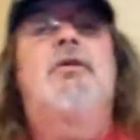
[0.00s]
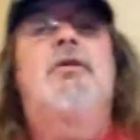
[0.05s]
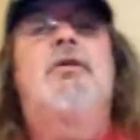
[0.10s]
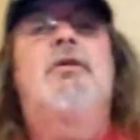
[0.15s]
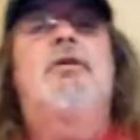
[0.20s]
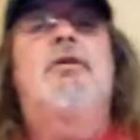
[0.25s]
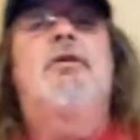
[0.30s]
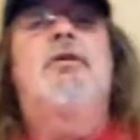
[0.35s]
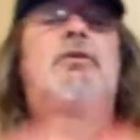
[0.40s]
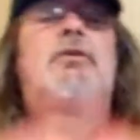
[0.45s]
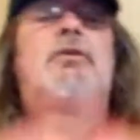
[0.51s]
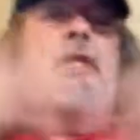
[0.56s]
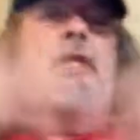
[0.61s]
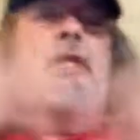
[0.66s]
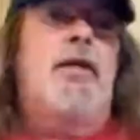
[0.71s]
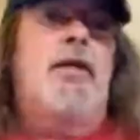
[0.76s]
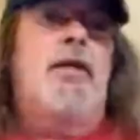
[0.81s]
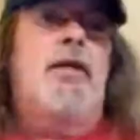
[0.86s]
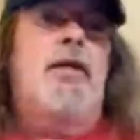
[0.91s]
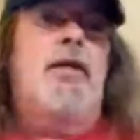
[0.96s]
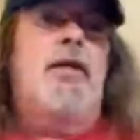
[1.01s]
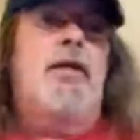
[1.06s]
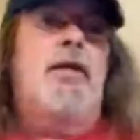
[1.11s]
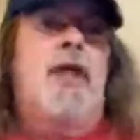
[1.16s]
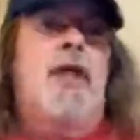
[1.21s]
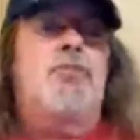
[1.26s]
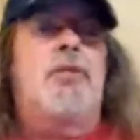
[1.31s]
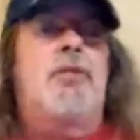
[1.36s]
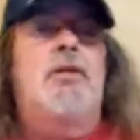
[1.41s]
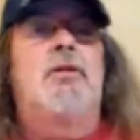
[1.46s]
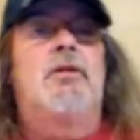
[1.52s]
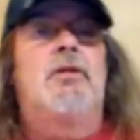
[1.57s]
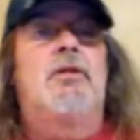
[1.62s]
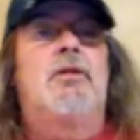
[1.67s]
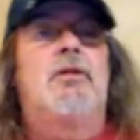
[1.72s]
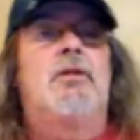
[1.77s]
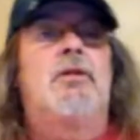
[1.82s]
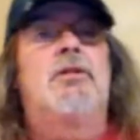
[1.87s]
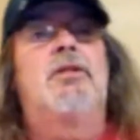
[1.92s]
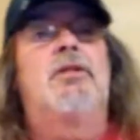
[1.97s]
Went in the hospital.
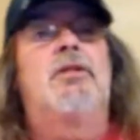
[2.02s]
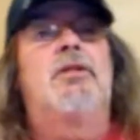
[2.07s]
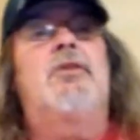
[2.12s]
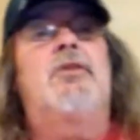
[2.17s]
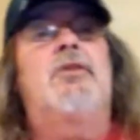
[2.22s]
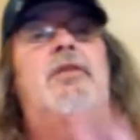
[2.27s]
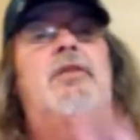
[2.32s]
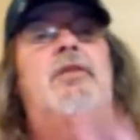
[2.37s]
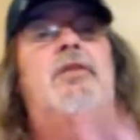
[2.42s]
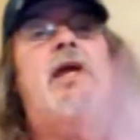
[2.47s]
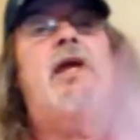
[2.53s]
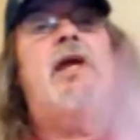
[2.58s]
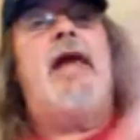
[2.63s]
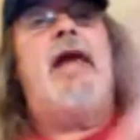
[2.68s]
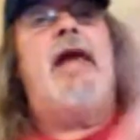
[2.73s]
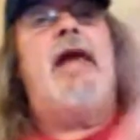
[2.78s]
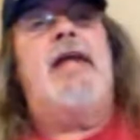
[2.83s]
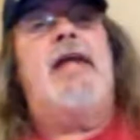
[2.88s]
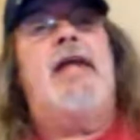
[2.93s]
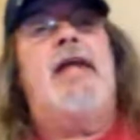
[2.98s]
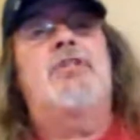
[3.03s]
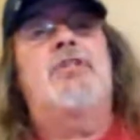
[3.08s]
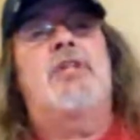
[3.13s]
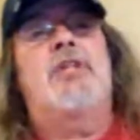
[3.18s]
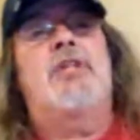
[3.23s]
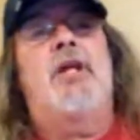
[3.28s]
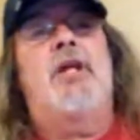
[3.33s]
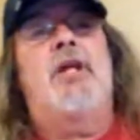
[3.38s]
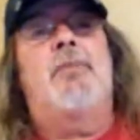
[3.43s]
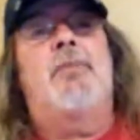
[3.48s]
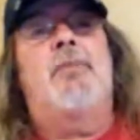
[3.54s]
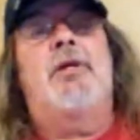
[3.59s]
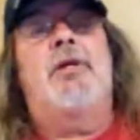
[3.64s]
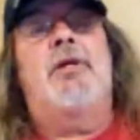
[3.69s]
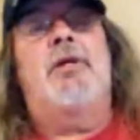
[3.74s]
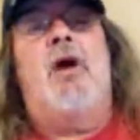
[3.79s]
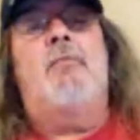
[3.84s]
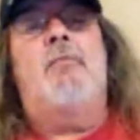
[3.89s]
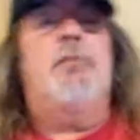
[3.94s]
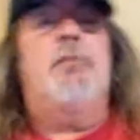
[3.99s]
They had it set up in a
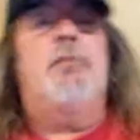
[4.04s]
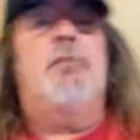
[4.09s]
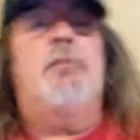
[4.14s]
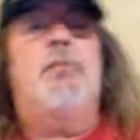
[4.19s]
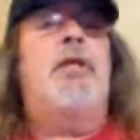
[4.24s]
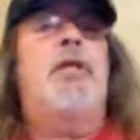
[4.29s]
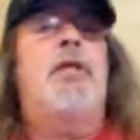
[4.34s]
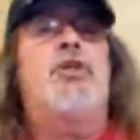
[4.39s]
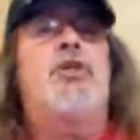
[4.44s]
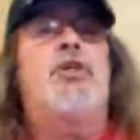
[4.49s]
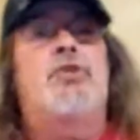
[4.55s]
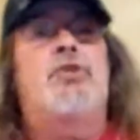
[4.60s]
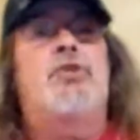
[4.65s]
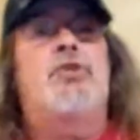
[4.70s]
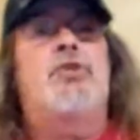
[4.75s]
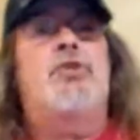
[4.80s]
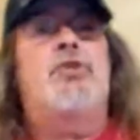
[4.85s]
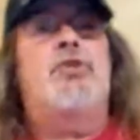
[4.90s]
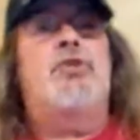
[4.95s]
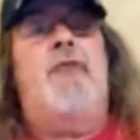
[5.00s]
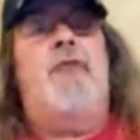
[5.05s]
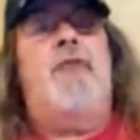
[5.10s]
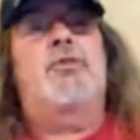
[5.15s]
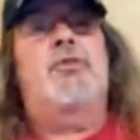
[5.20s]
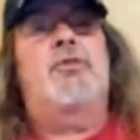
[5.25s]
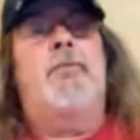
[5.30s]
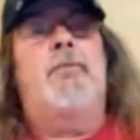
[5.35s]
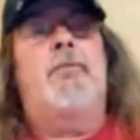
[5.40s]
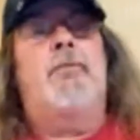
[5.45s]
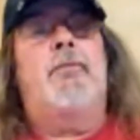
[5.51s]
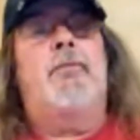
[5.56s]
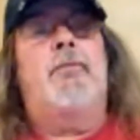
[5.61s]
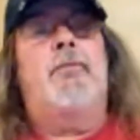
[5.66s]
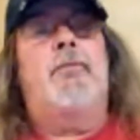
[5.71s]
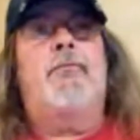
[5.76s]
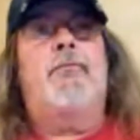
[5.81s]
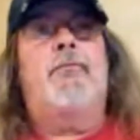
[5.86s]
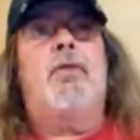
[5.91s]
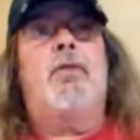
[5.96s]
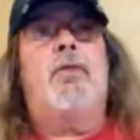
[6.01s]
big, huge conference room.
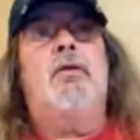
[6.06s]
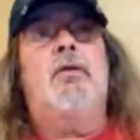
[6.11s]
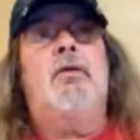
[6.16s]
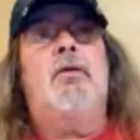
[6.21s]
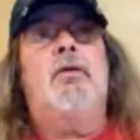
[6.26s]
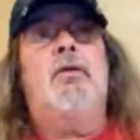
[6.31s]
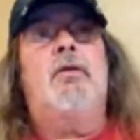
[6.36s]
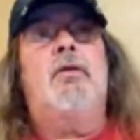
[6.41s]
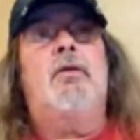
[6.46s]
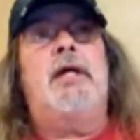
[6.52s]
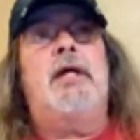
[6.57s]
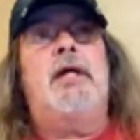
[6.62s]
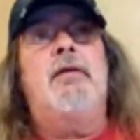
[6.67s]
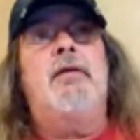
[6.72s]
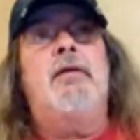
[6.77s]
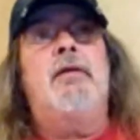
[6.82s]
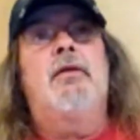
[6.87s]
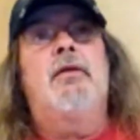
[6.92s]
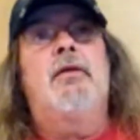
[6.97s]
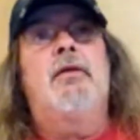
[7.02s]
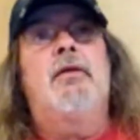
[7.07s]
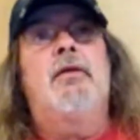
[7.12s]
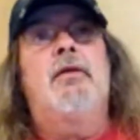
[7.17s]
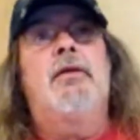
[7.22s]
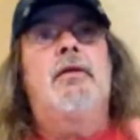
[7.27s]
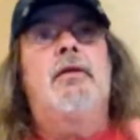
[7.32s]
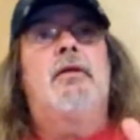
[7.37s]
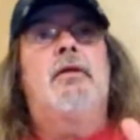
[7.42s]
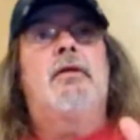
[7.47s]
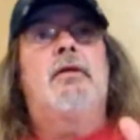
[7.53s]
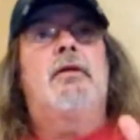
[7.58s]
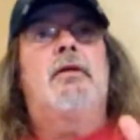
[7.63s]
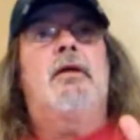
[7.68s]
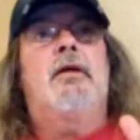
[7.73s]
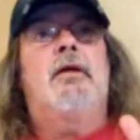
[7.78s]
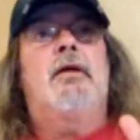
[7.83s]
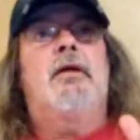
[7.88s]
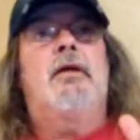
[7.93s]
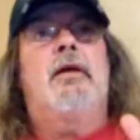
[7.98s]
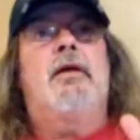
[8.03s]
Okay.
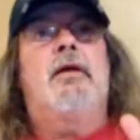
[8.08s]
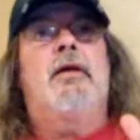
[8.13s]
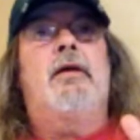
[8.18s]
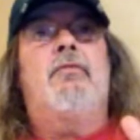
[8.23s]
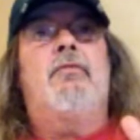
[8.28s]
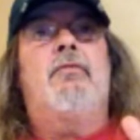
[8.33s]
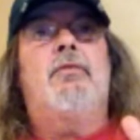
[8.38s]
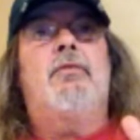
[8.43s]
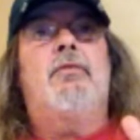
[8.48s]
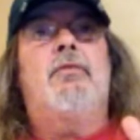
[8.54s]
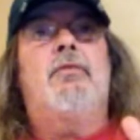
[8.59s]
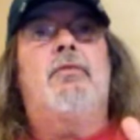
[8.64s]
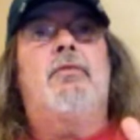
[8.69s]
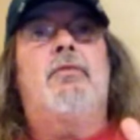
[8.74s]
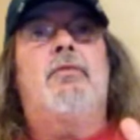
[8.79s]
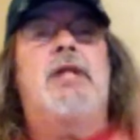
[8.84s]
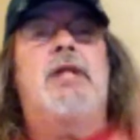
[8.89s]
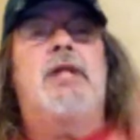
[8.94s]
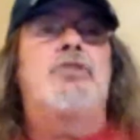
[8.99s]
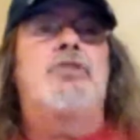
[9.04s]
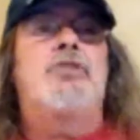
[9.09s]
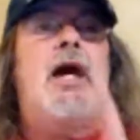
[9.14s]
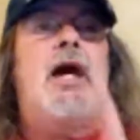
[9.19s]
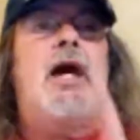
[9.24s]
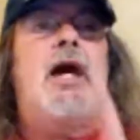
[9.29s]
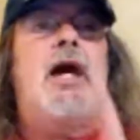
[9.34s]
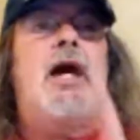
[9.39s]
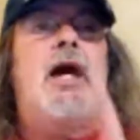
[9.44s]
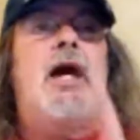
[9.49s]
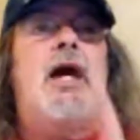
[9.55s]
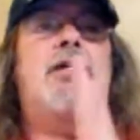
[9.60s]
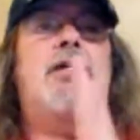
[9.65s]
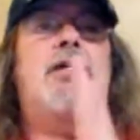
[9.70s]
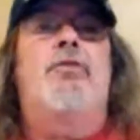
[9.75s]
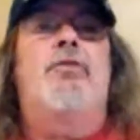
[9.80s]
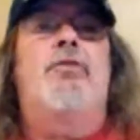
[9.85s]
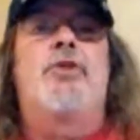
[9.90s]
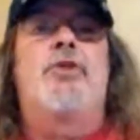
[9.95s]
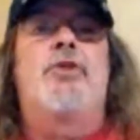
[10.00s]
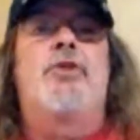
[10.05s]
Get inside, go to the
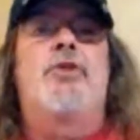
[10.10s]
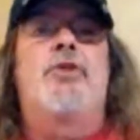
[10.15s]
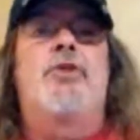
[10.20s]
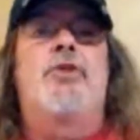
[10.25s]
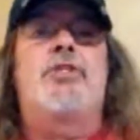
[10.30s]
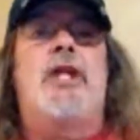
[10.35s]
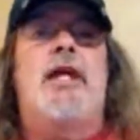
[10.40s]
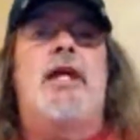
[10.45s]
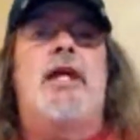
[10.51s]
first desk.